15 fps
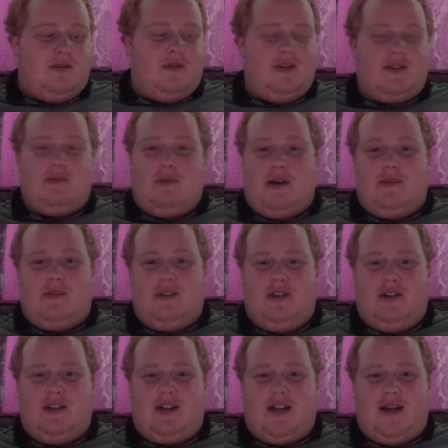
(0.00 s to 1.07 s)
That's why I'm doing
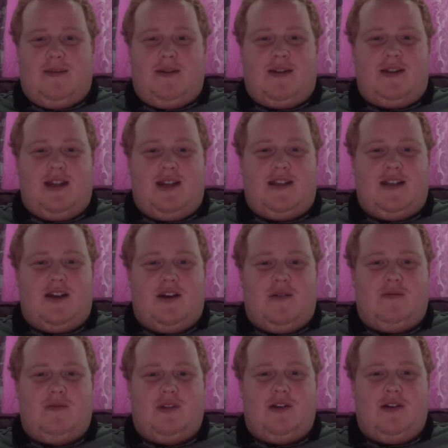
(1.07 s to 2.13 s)
it a couple of days after.